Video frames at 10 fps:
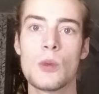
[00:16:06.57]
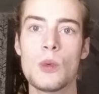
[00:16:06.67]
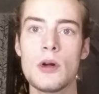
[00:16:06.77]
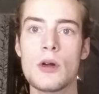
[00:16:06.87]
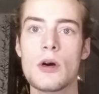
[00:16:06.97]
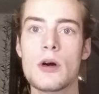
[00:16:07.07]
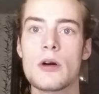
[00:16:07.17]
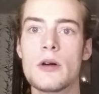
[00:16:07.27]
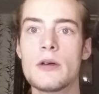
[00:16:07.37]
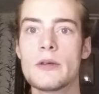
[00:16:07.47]
what
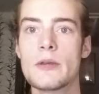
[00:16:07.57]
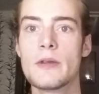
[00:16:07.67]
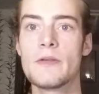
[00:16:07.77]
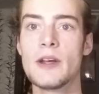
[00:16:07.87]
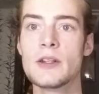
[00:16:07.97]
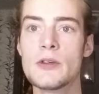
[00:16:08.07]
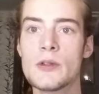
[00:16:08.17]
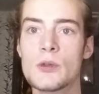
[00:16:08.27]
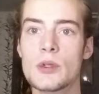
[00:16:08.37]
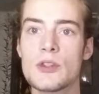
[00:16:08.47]
are the
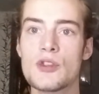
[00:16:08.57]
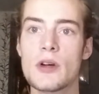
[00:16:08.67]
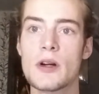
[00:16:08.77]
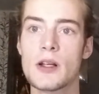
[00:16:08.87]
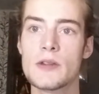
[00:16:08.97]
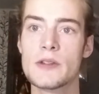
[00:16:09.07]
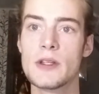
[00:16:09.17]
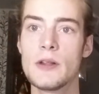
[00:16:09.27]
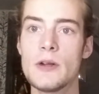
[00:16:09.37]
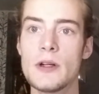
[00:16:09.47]
factors which are
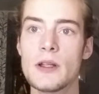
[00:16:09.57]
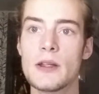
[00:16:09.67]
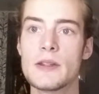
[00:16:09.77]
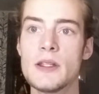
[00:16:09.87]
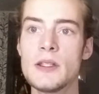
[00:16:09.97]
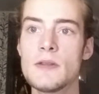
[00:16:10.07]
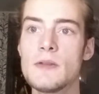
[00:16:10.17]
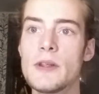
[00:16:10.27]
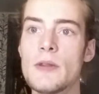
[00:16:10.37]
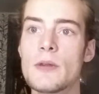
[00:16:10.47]
considered attentively,